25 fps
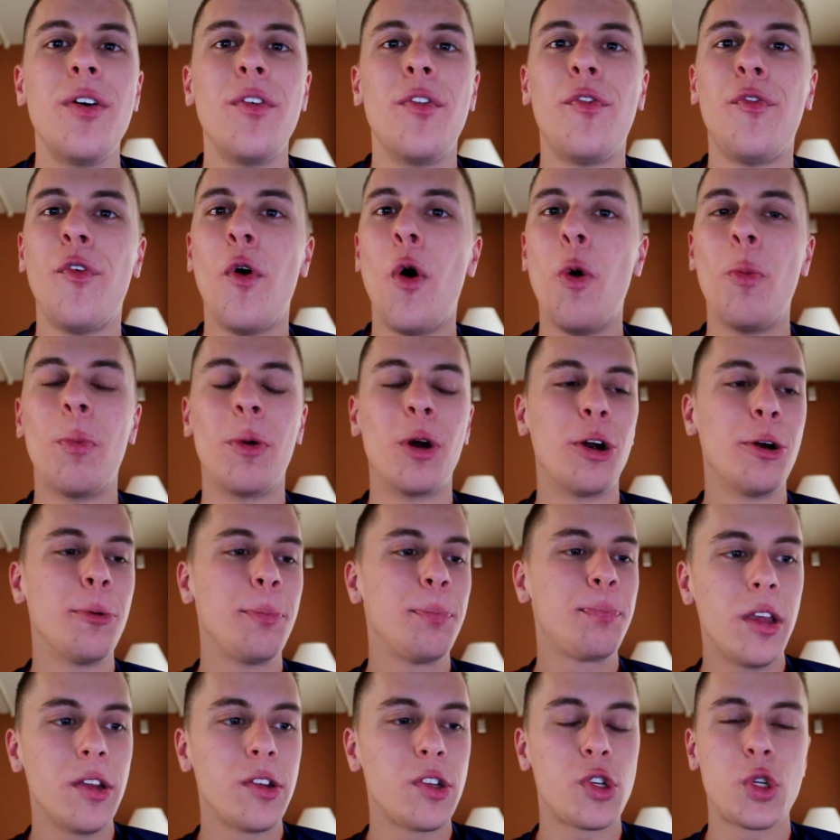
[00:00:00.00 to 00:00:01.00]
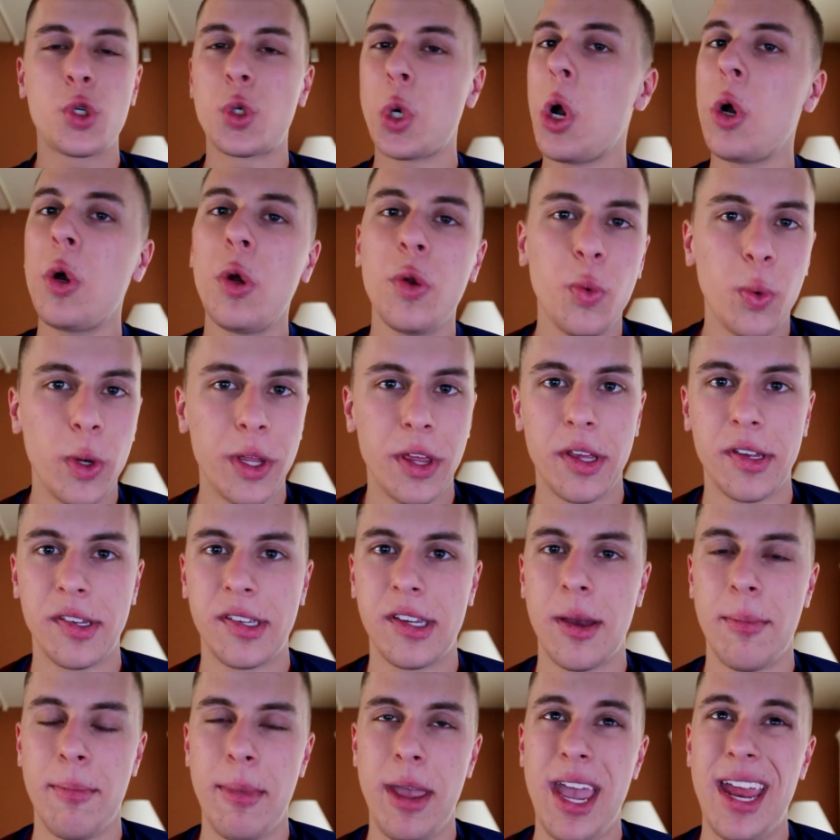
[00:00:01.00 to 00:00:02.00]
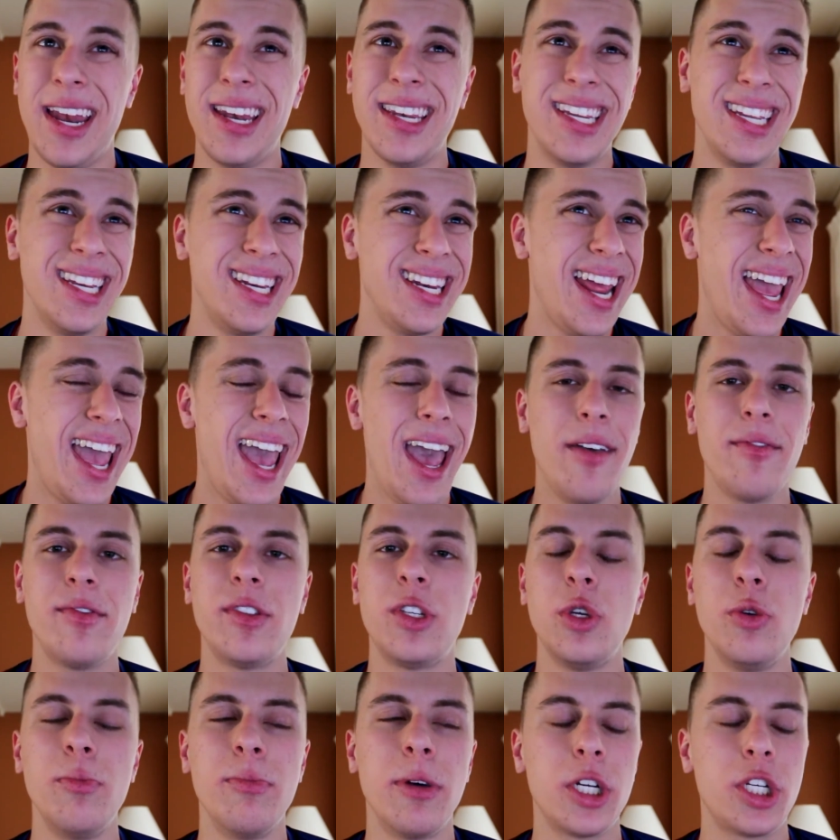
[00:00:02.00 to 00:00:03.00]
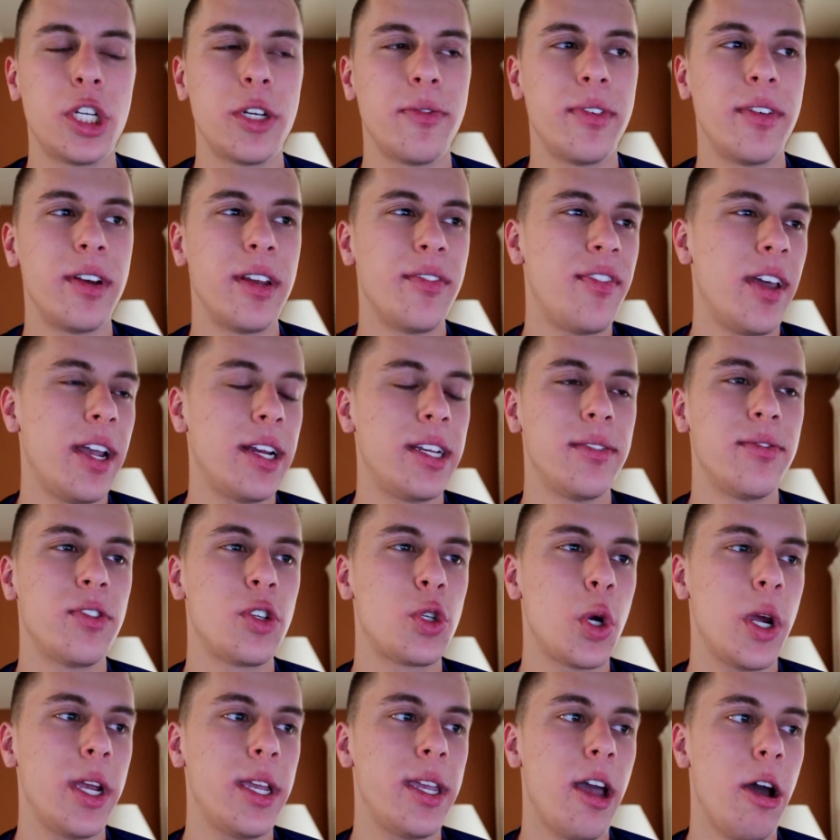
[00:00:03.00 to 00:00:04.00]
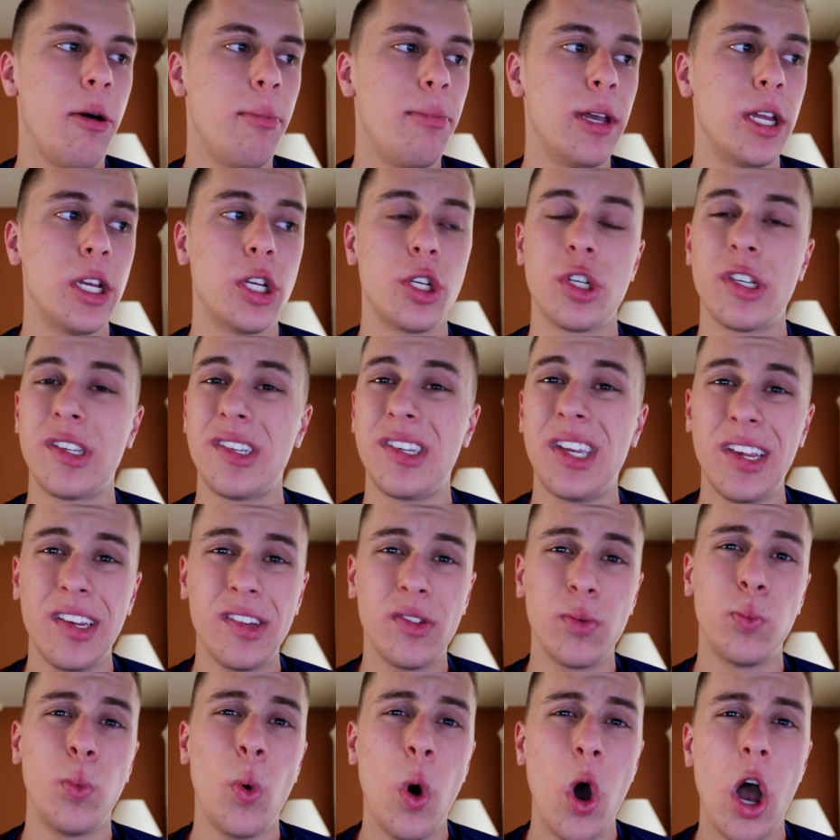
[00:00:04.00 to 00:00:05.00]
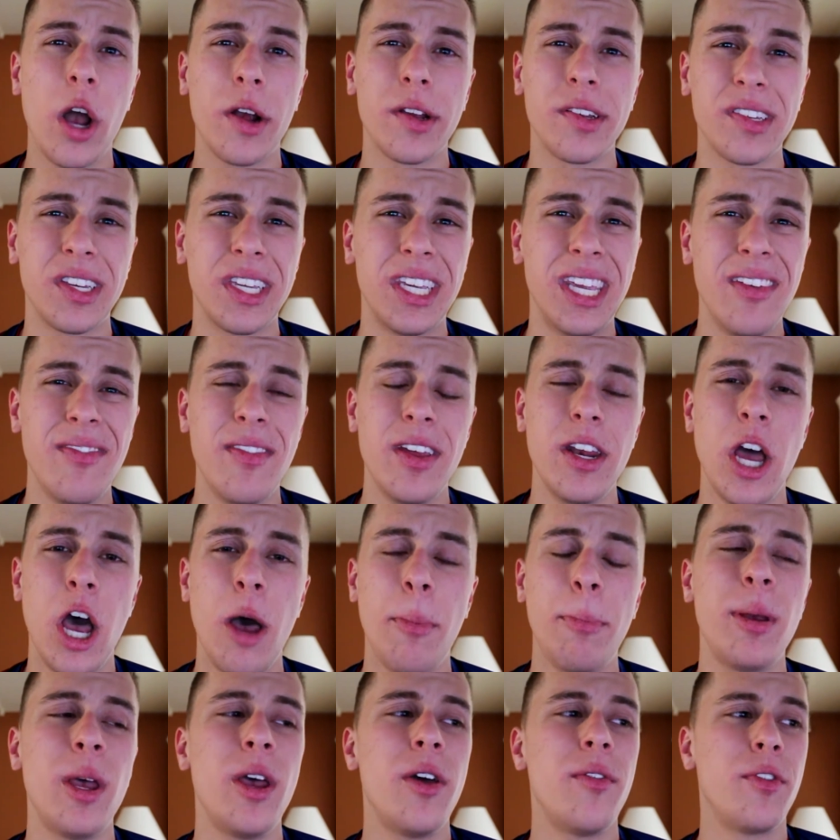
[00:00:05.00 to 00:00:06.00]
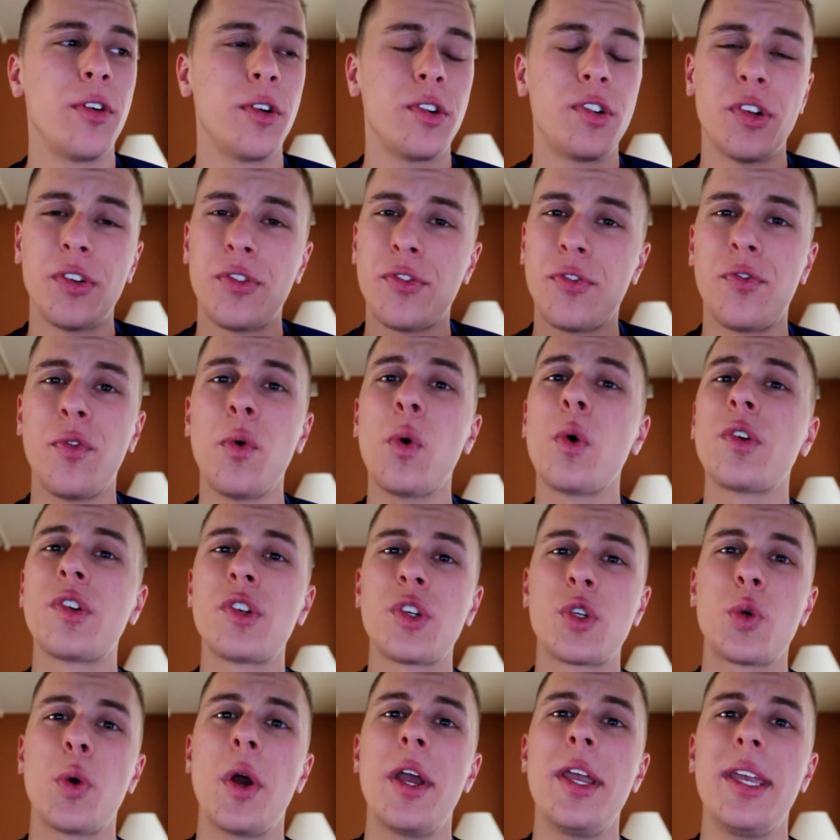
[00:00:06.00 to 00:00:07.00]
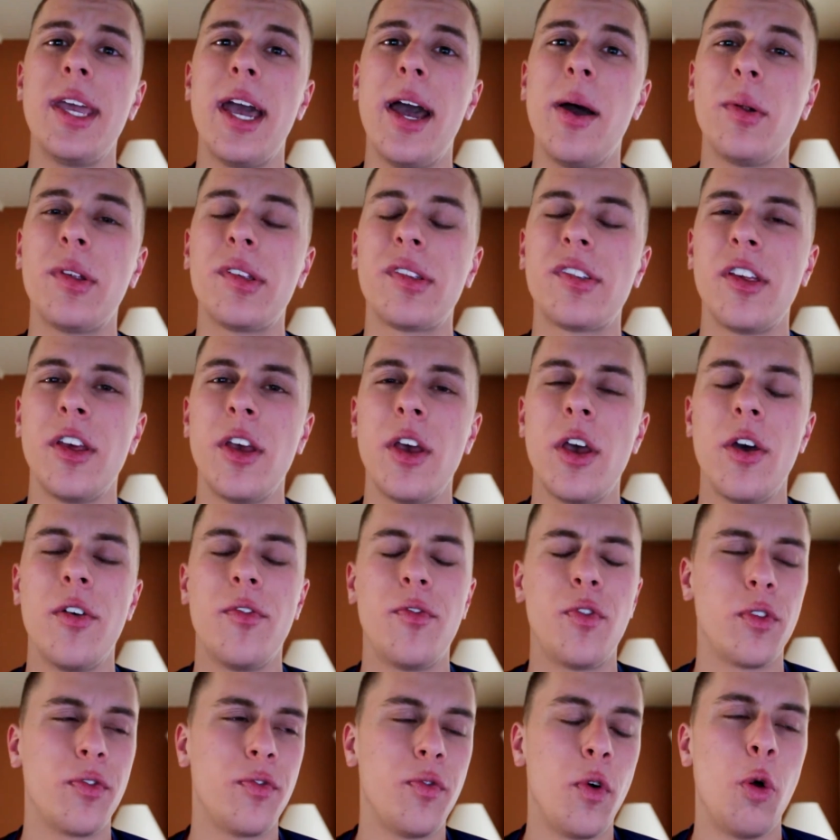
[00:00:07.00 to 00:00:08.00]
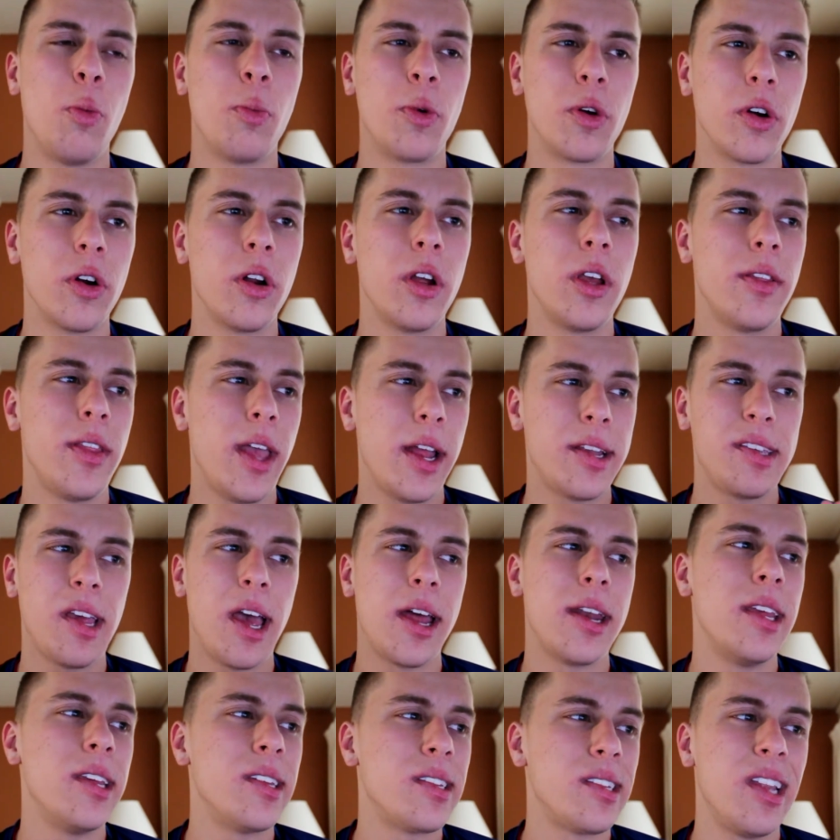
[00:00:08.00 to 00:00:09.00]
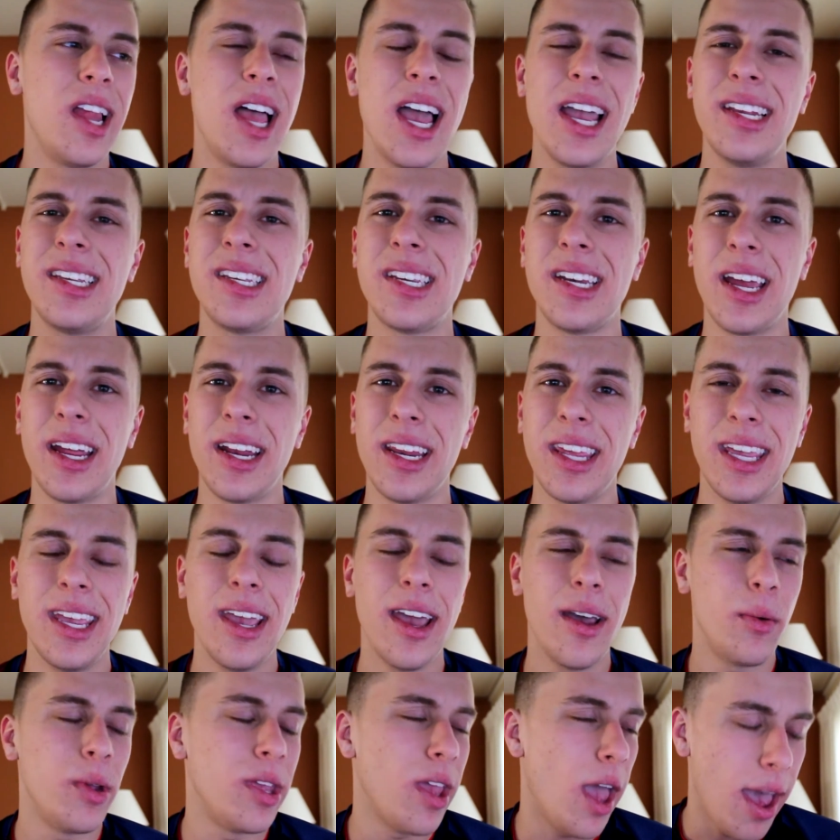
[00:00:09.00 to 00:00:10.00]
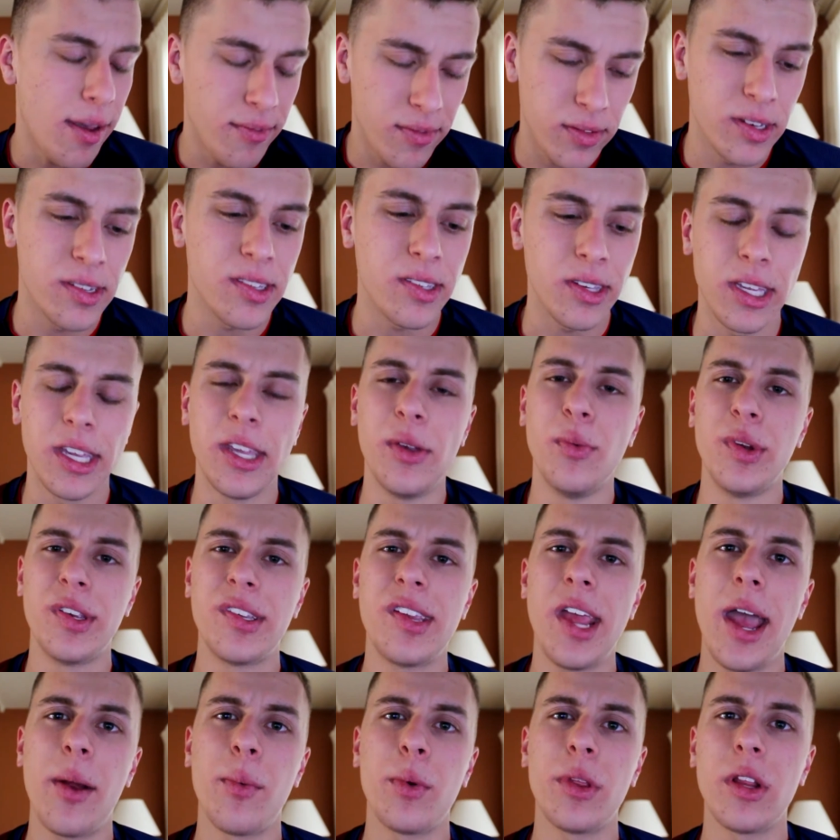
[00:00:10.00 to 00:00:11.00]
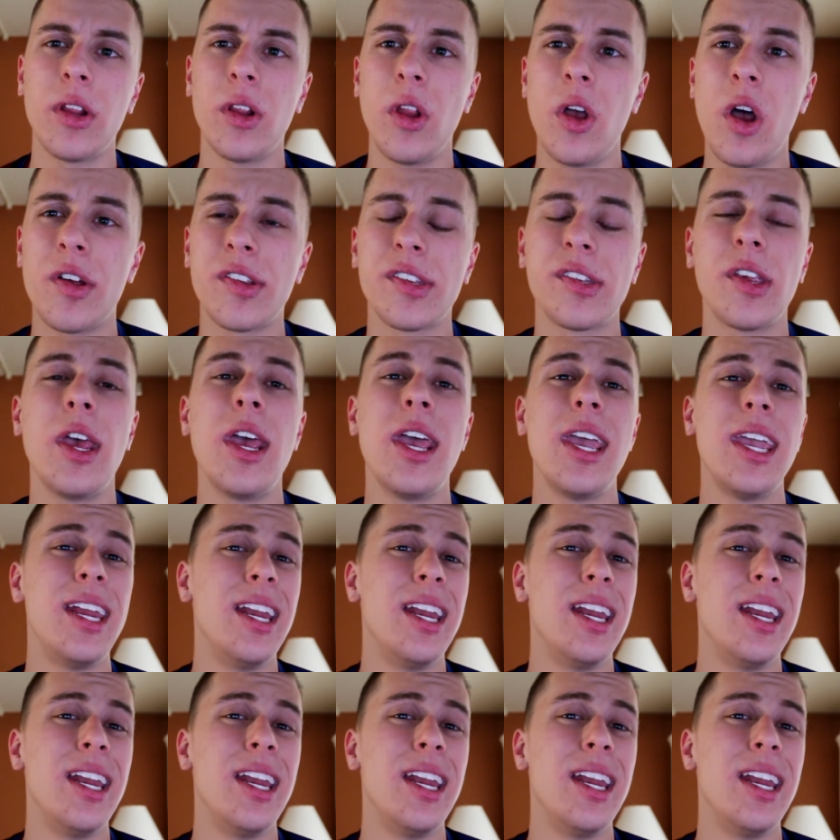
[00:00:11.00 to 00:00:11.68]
Fulmer struggled with his command, didn't have too much of an effective strikeout pitch. Six walks given up versus four strikeouts for Fulmer. That's on his line tonight. He got obviously he was tagged with the loss.